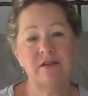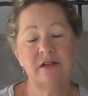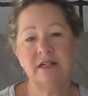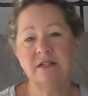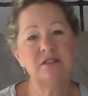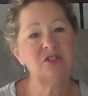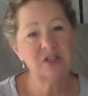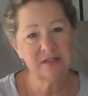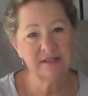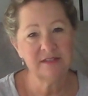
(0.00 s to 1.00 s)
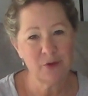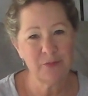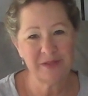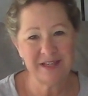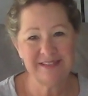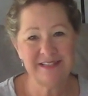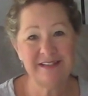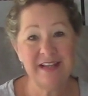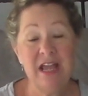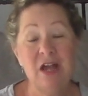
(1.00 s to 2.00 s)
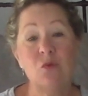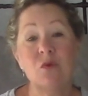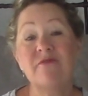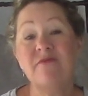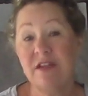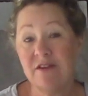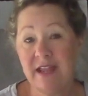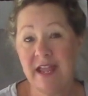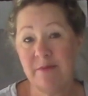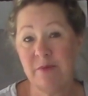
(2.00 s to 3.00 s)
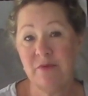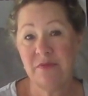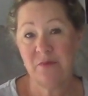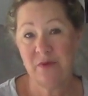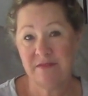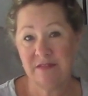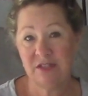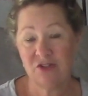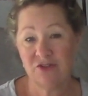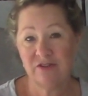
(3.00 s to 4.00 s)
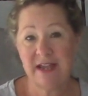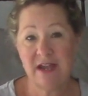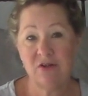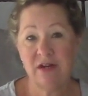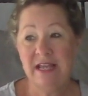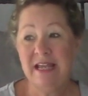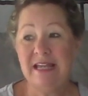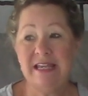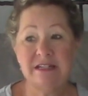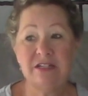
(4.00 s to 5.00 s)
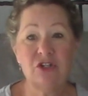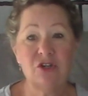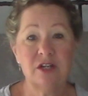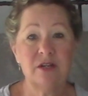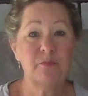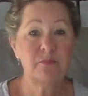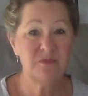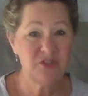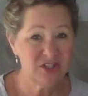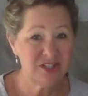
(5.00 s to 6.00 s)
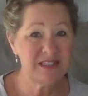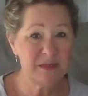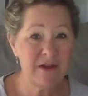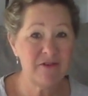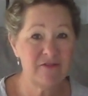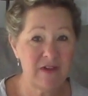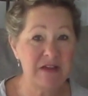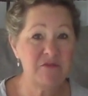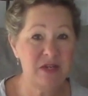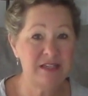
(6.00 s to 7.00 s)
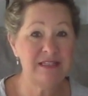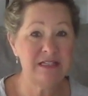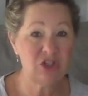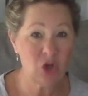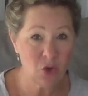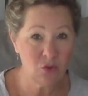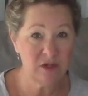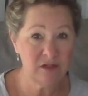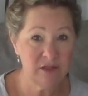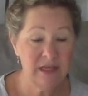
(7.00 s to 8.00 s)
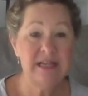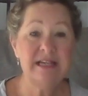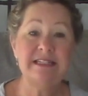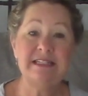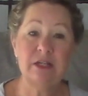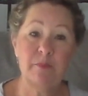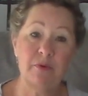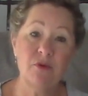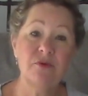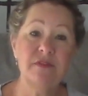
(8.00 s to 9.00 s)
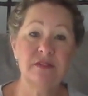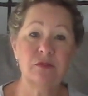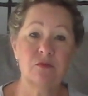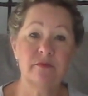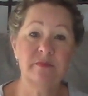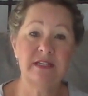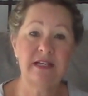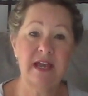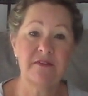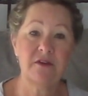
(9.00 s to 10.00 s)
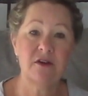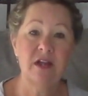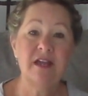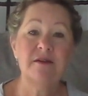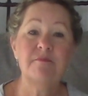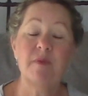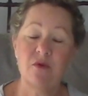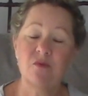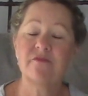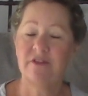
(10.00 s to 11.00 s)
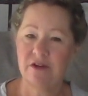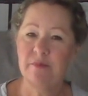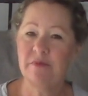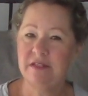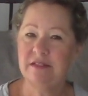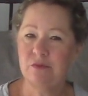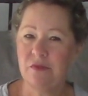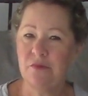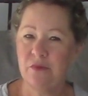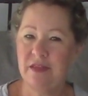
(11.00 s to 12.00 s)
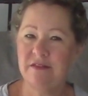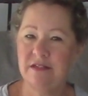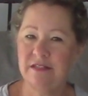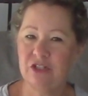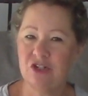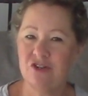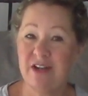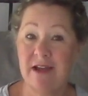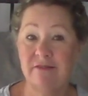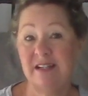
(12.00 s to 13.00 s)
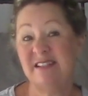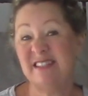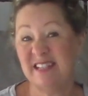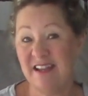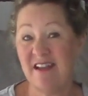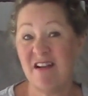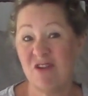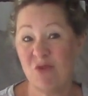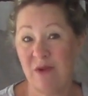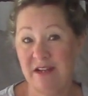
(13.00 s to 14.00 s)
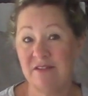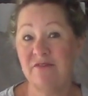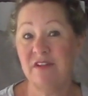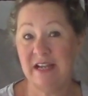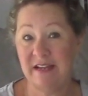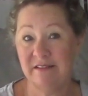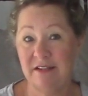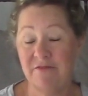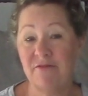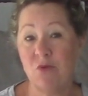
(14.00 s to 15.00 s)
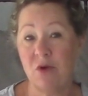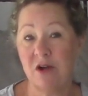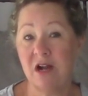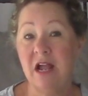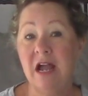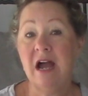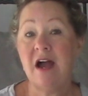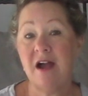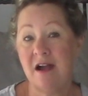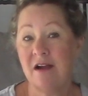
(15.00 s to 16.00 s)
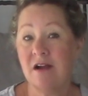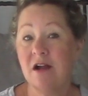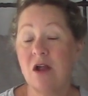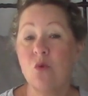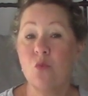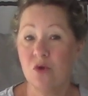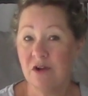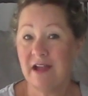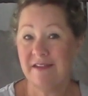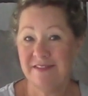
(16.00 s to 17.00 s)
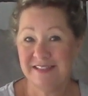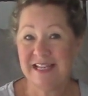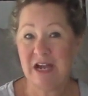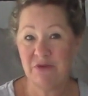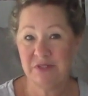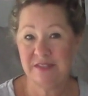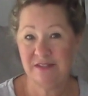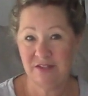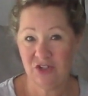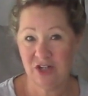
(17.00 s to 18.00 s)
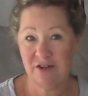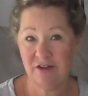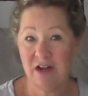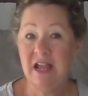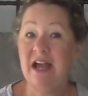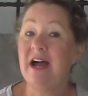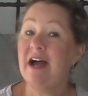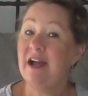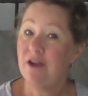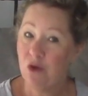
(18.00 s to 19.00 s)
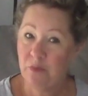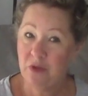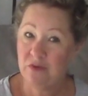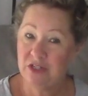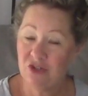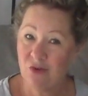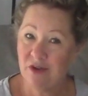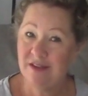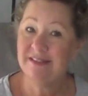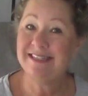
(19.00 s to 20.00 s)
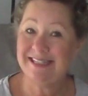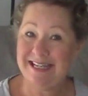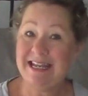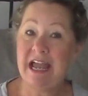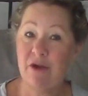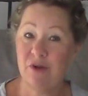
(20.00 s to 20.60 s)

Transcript: and it's just so pleasant. We're very happy with the way this turned out. It took just about 5 weeks in total to pull this room together, but we're very pleased with the way that it's turned out. It's like our grand finale for our work on this house this year. I hope you enjoy seeing how